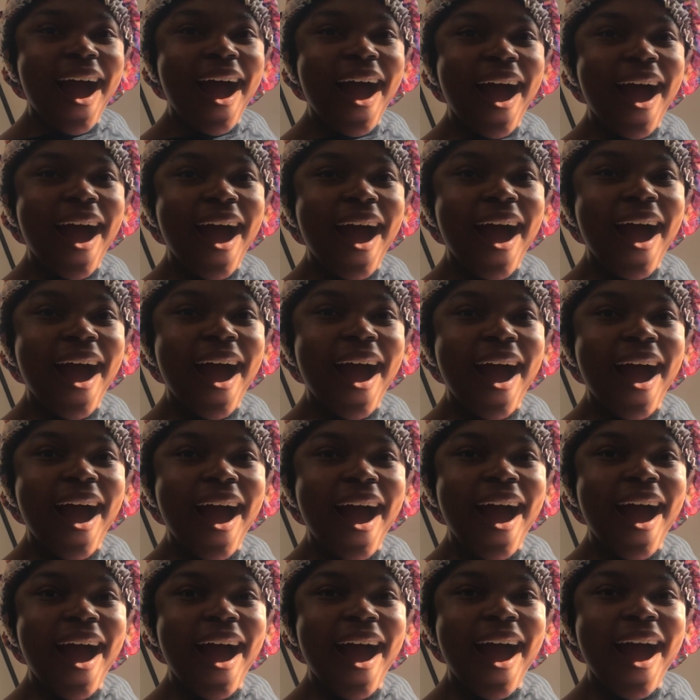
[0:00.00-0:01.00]
at her
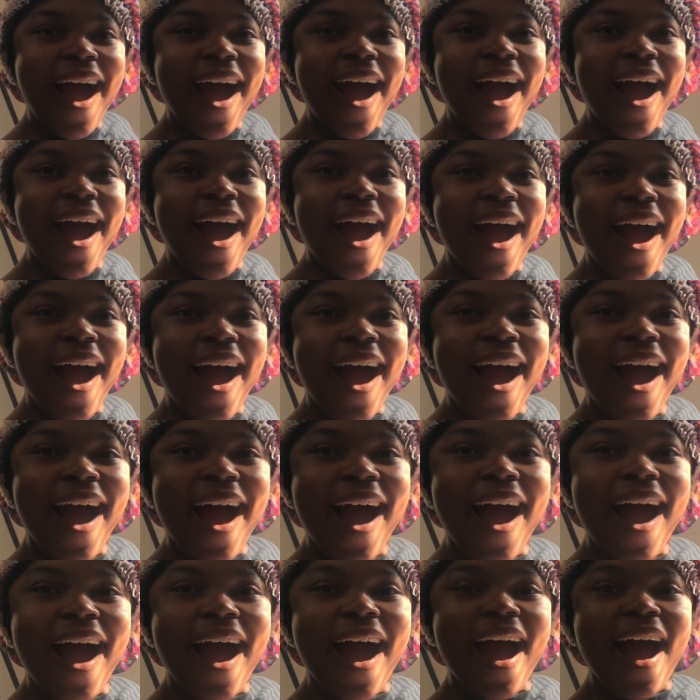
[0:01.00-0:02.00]
face!
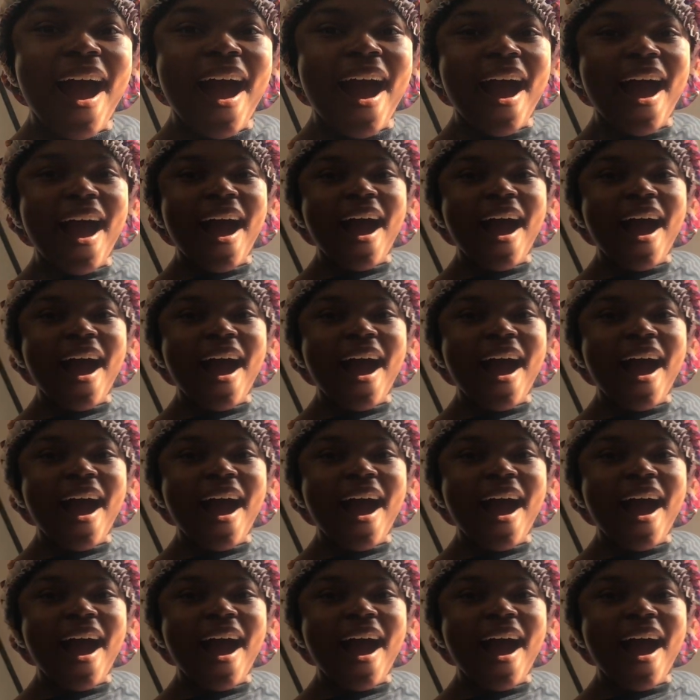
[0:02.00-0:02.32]
Check me